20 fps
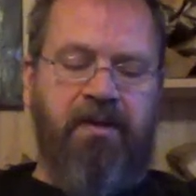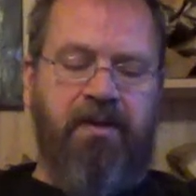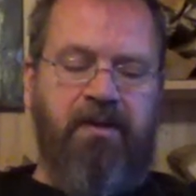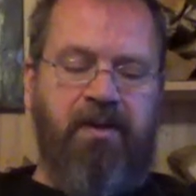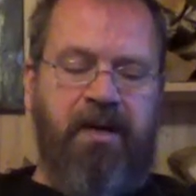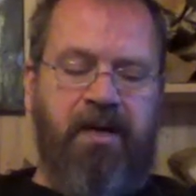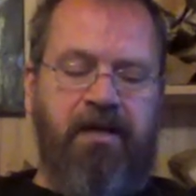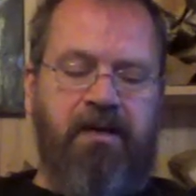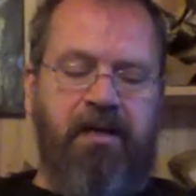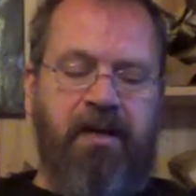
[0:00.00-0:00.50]
All
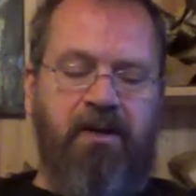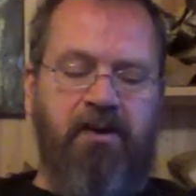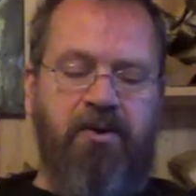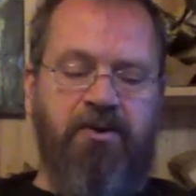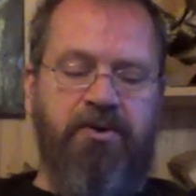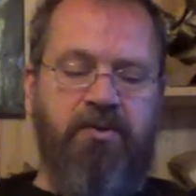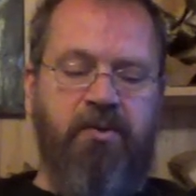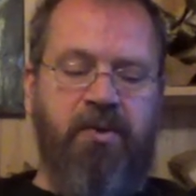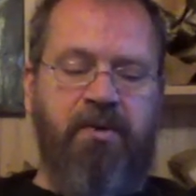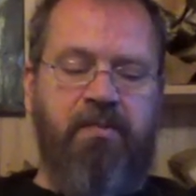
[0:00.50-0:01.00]
right, I
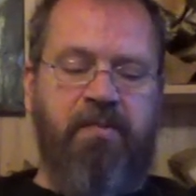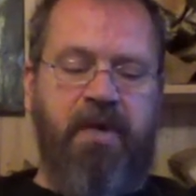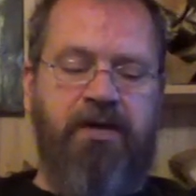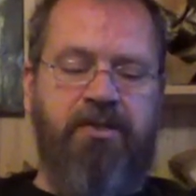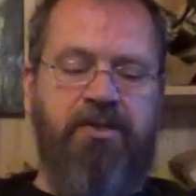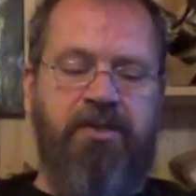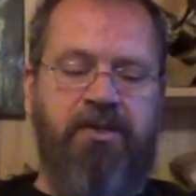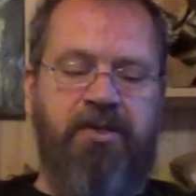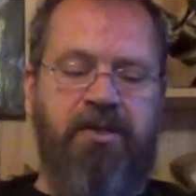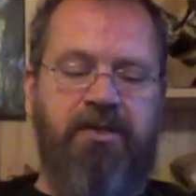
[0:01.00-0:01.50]
also want to
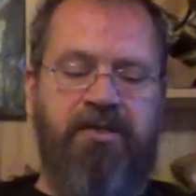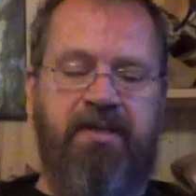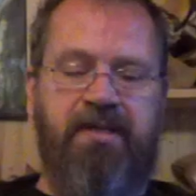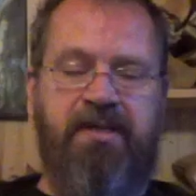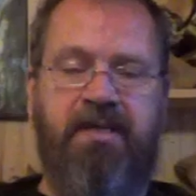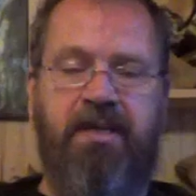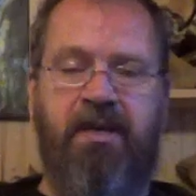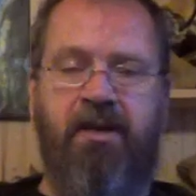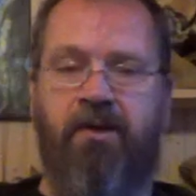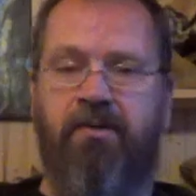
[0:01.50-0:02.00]
mention this.
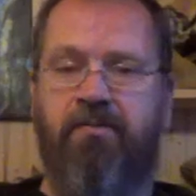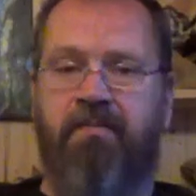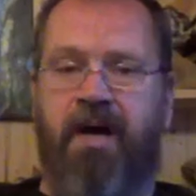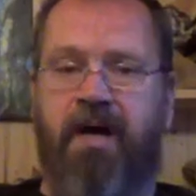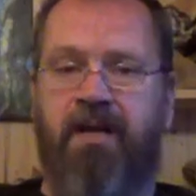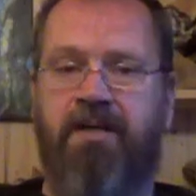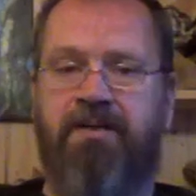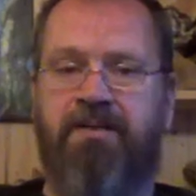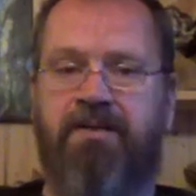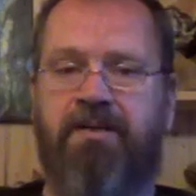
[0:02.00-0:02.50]
Elon
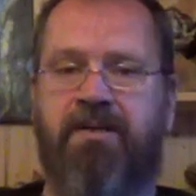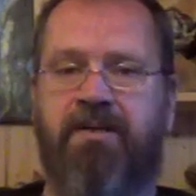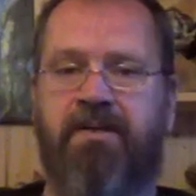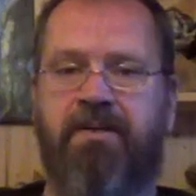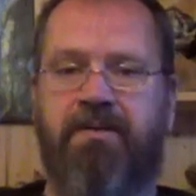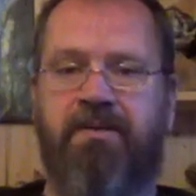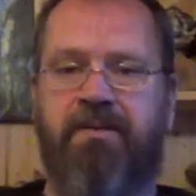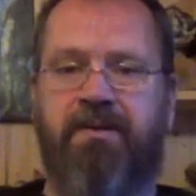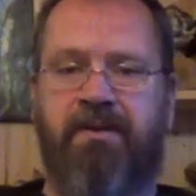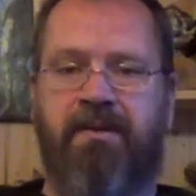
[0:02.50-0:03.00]
Musk
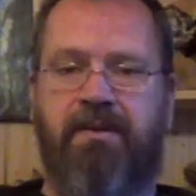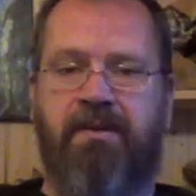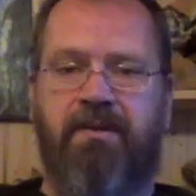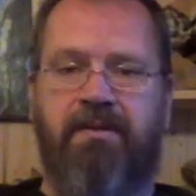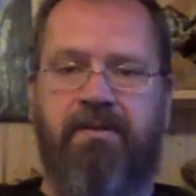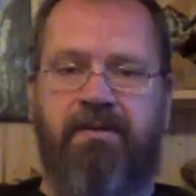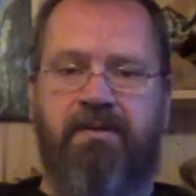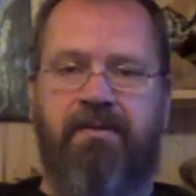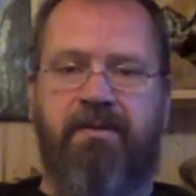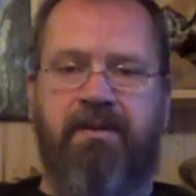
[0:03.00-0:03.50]

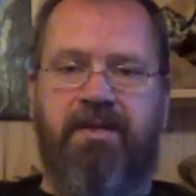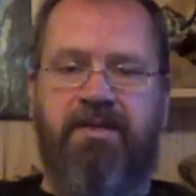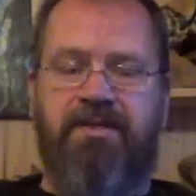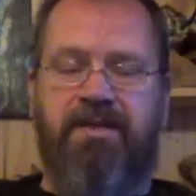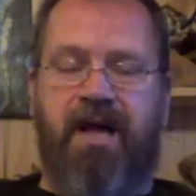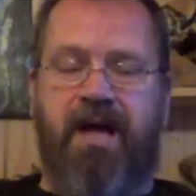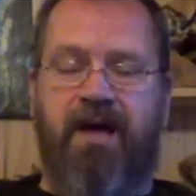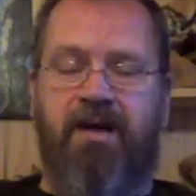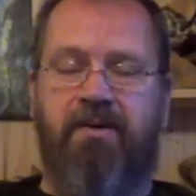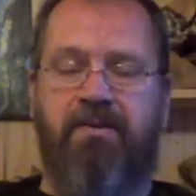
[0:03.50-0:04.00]
is
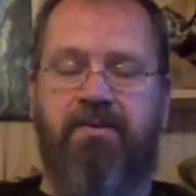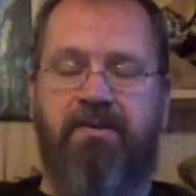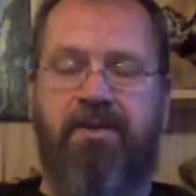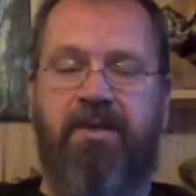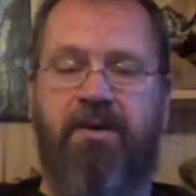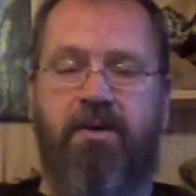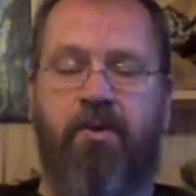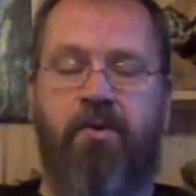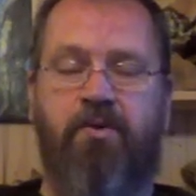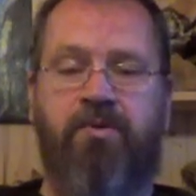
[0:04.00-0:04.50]
now
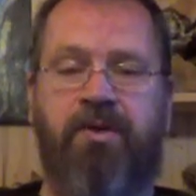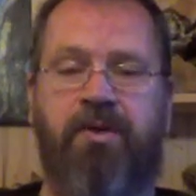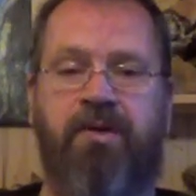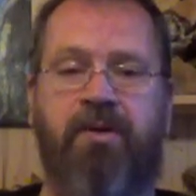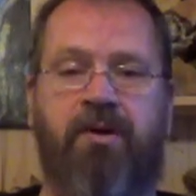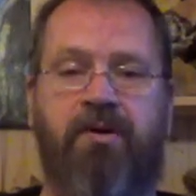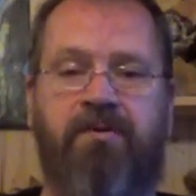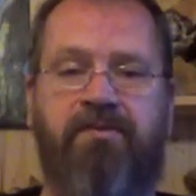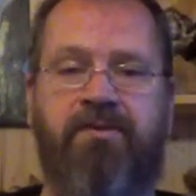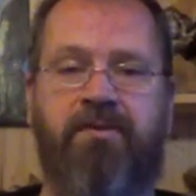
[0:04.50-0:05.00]
the owner
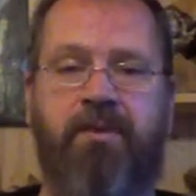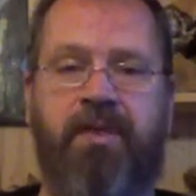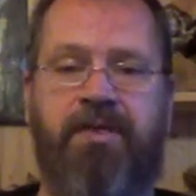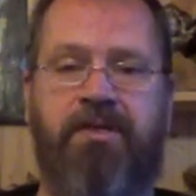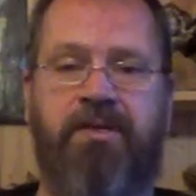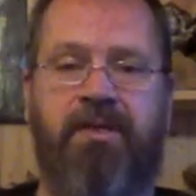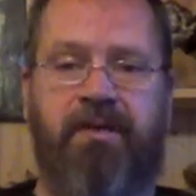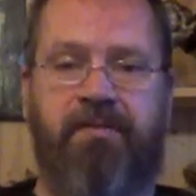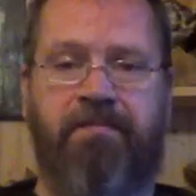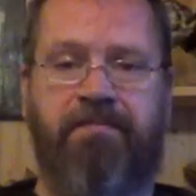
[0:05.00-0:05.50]
of
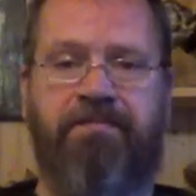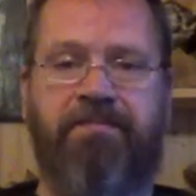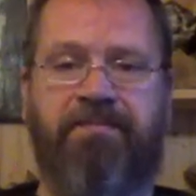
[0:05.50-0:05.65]
Twitter.